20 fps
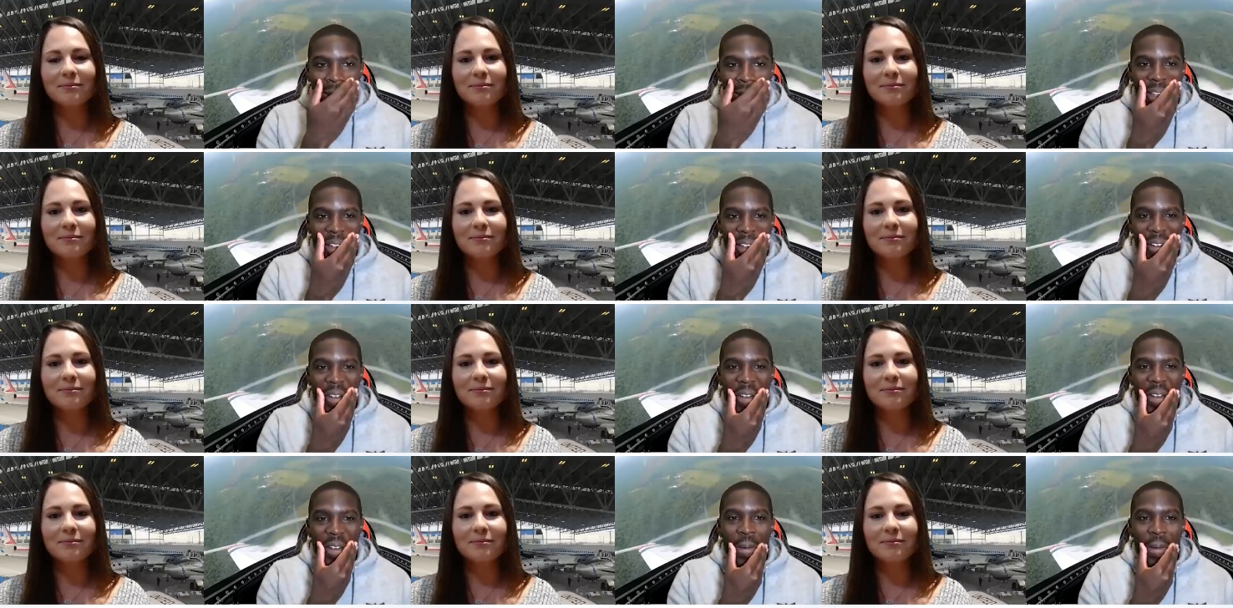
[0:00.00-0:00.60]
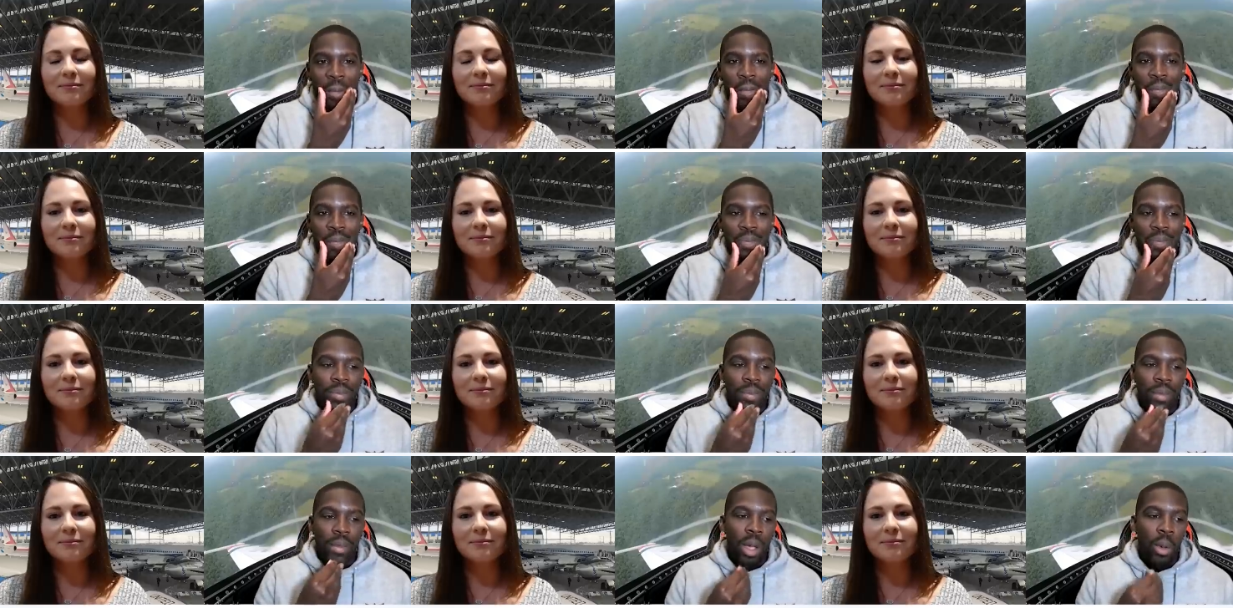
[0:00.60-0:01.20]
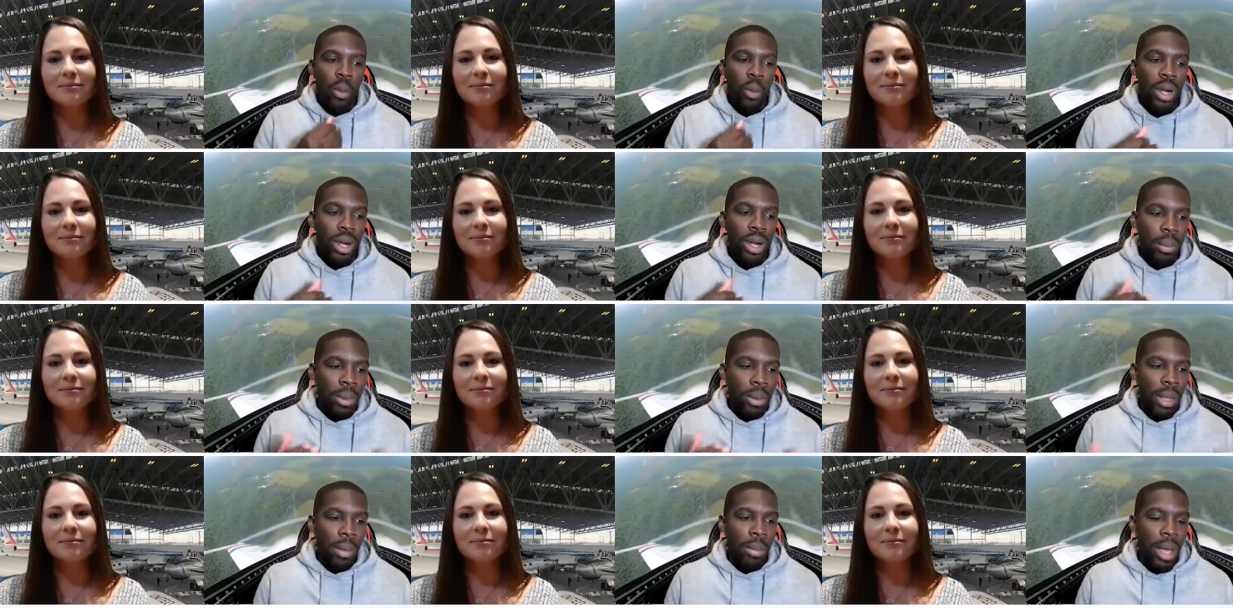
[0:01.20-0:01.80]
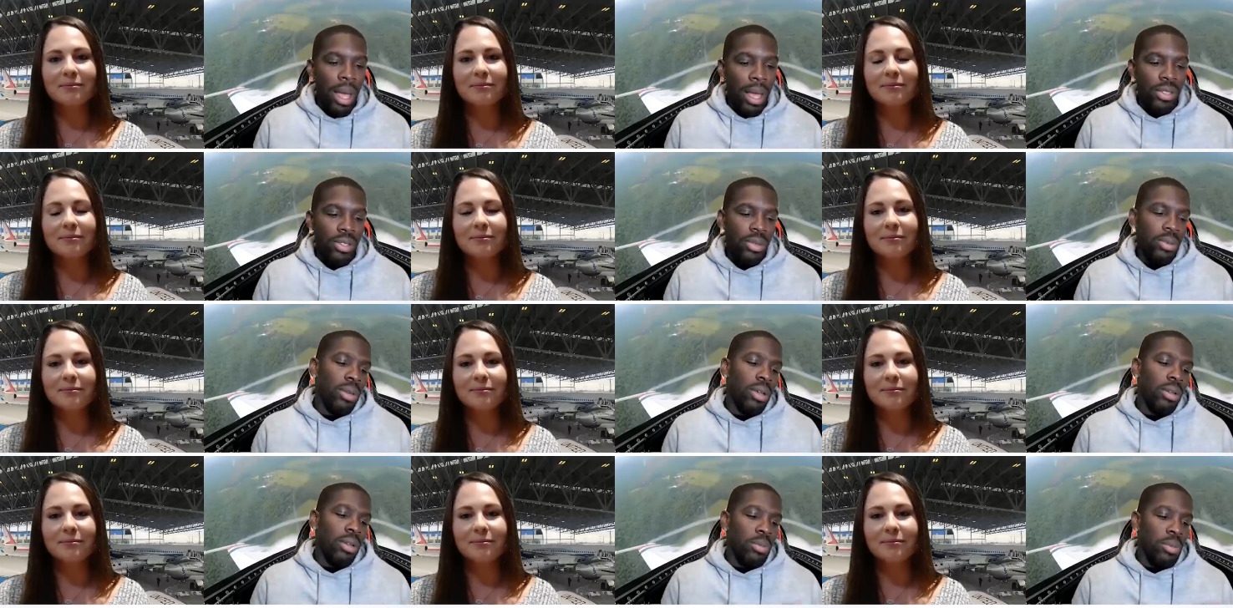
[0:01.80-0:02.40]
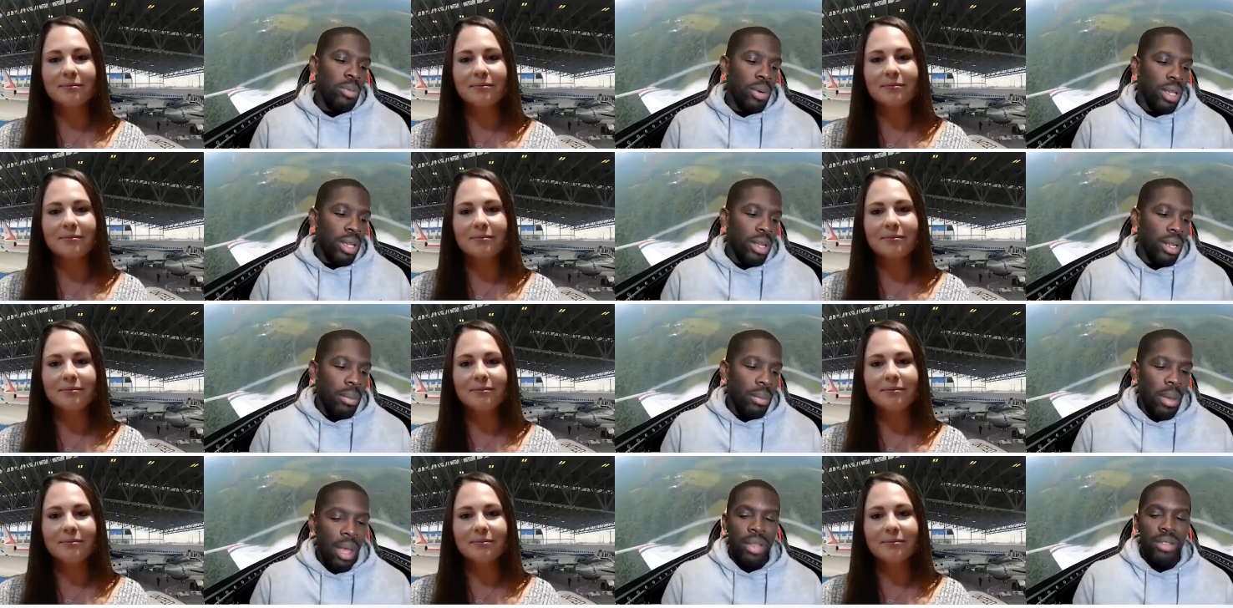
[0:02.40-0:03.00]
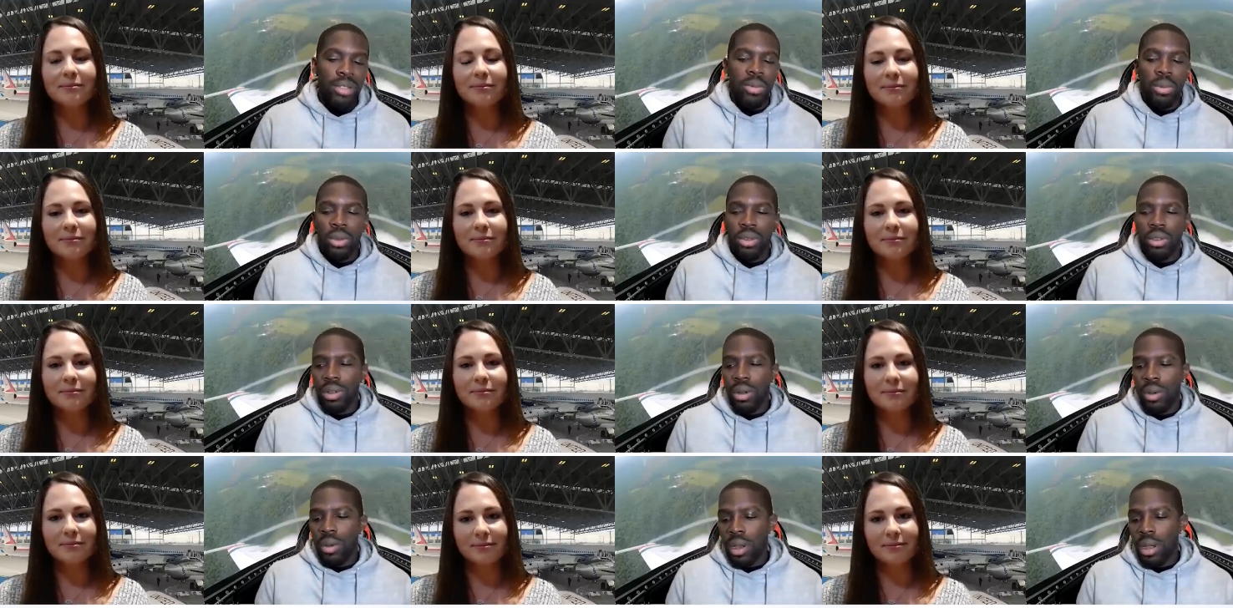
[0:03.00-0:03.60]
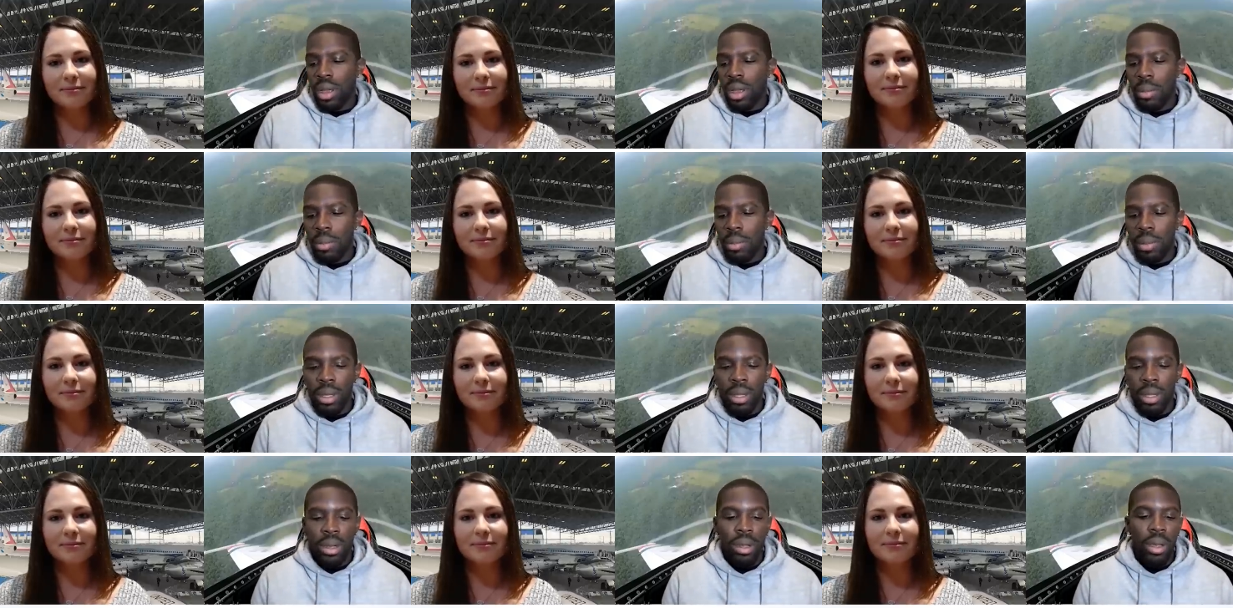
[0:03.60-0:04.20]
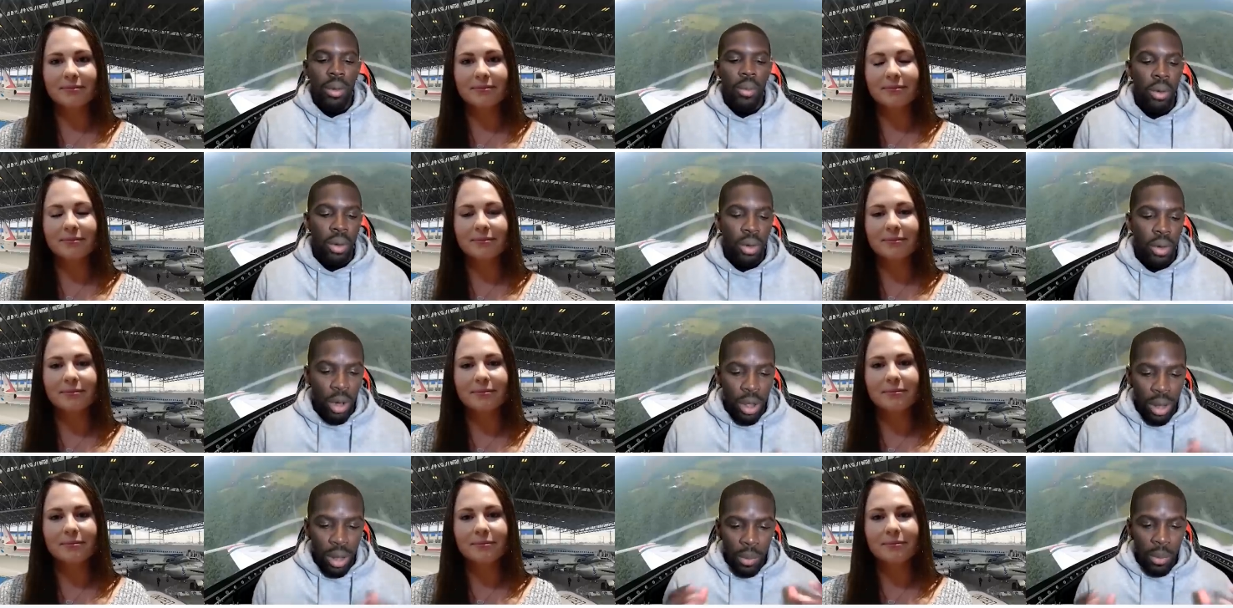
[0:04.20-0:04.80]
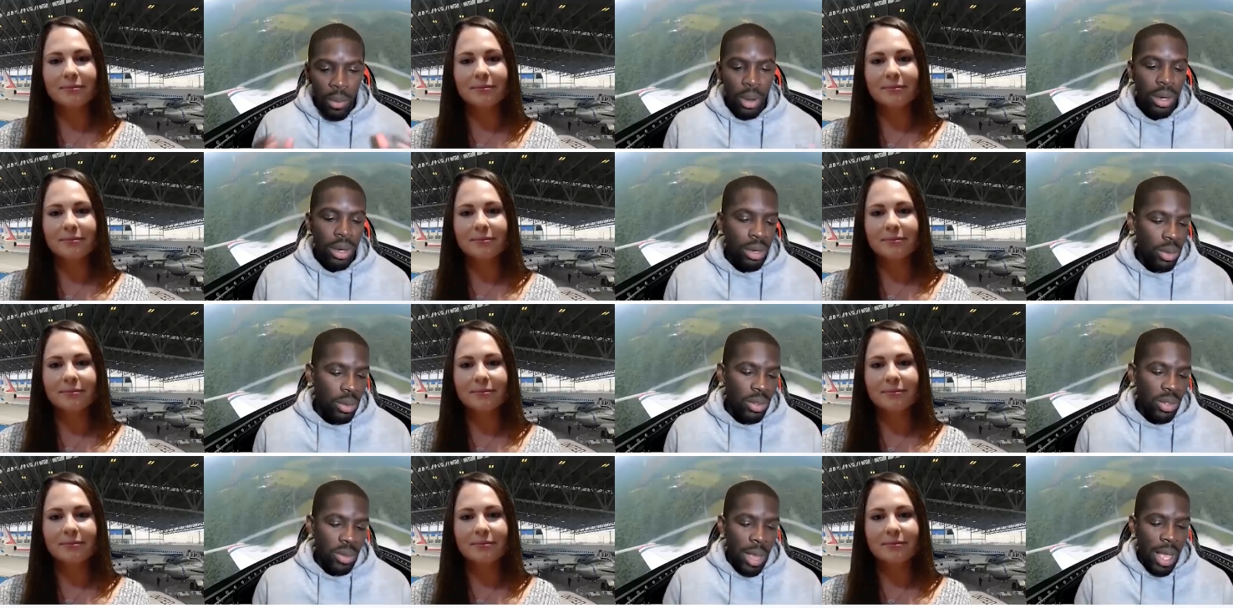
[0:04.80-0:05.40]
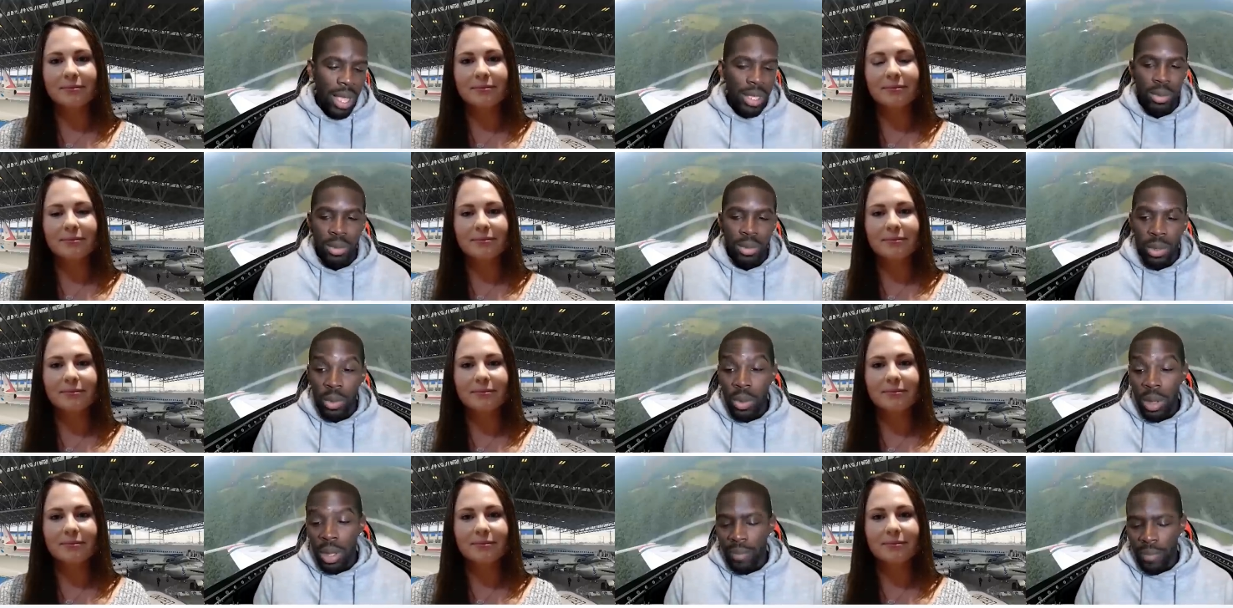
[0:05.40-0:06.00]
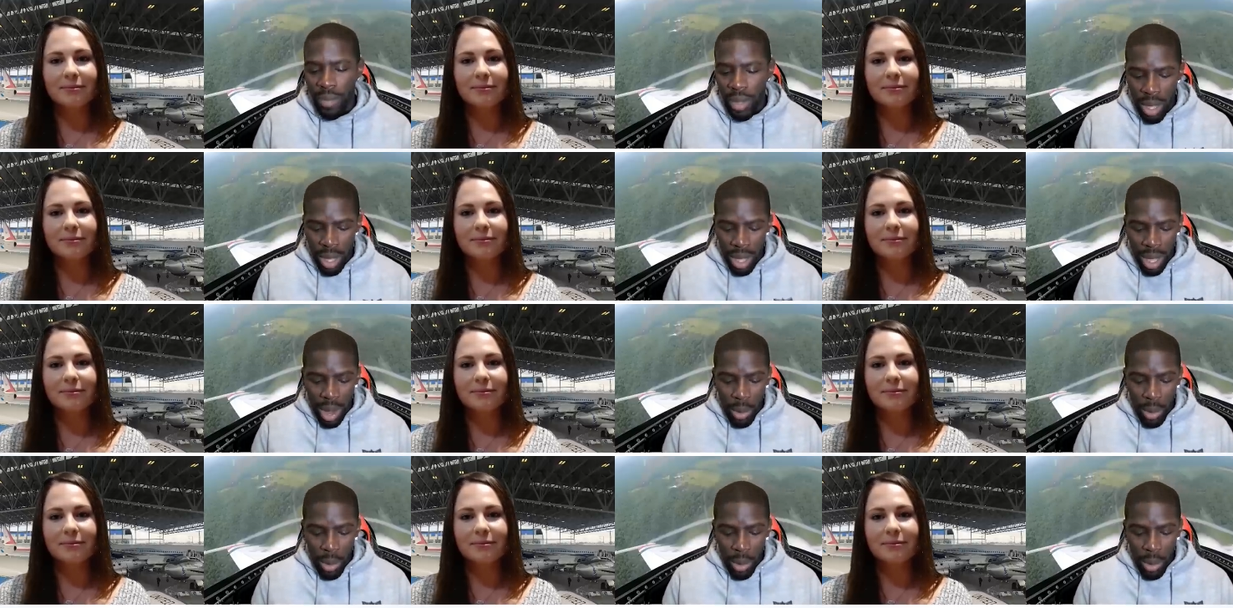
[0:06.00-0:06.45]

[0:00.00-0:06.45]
Speaker 1: and um, I wanted to play basketball. I was pretty good at basketball growing up, and uh, well, all I wanted to do was basketball. Well, I